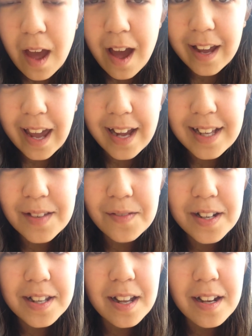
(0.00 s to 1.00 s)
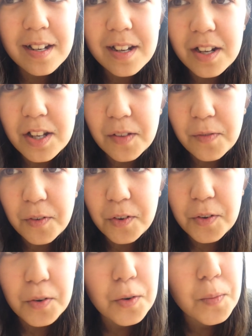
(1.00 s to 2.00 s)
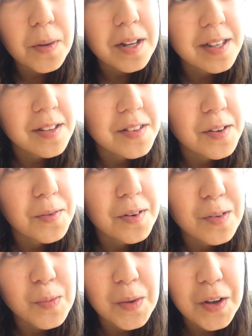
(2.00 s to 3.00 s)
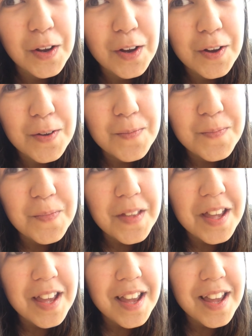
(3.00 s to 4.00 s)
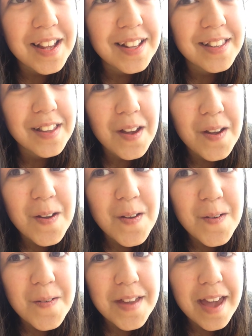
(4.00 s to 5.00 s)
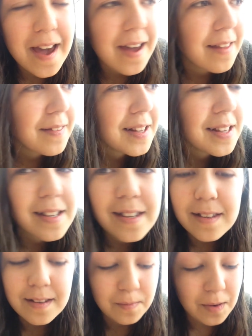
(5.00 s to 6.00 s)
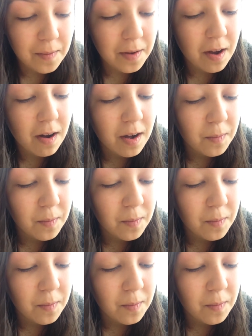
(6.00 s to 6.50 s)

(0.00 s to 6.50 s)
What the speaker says: Okay, so we decided to go to the food court because there's nowhere else we could go. So yeah, this is where we are.